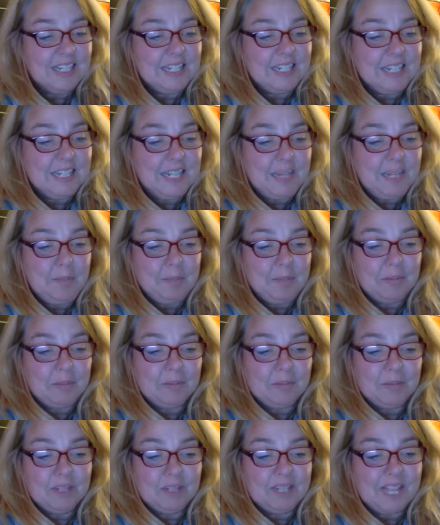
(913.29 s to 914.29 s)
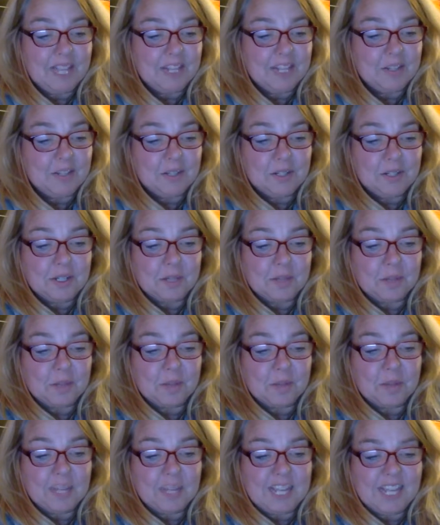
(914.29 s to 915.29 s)
deep
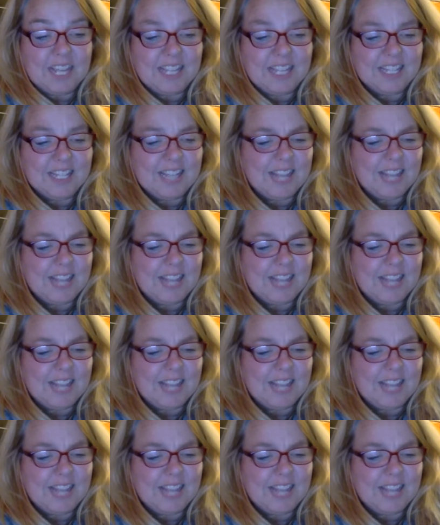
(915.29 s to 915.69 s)
relationships with kids